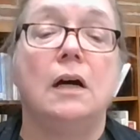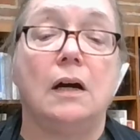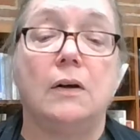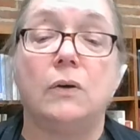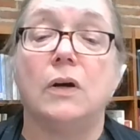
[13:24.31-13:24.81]

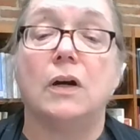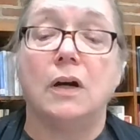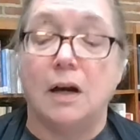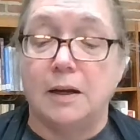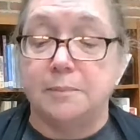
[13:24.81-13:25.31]

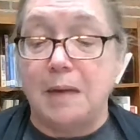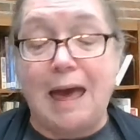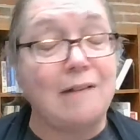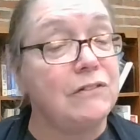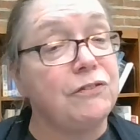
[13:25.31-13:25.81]
or
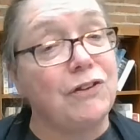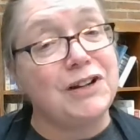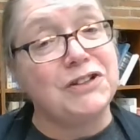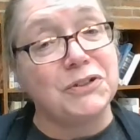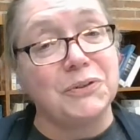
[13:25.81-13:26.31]
have a
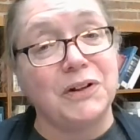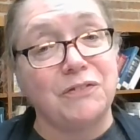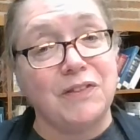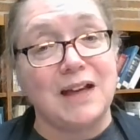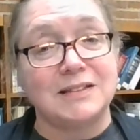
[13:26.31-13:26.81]
friend do it
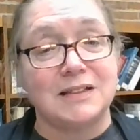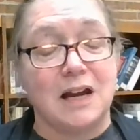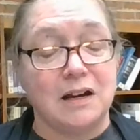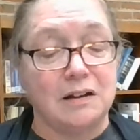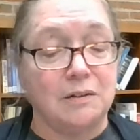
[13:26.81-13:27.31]
if that's
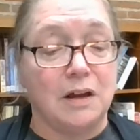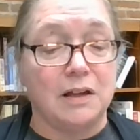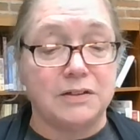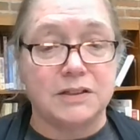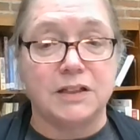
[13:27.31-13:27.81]
not a
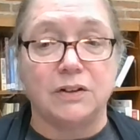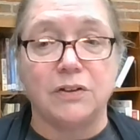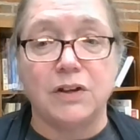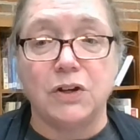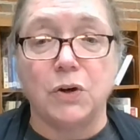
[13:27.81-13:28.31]
skill
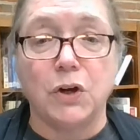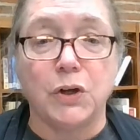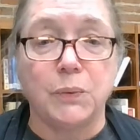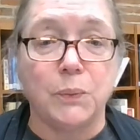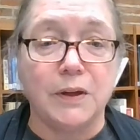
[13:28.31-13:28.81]
that you're
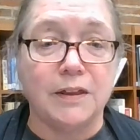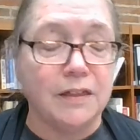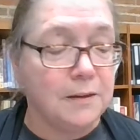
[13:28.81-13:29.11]
good with.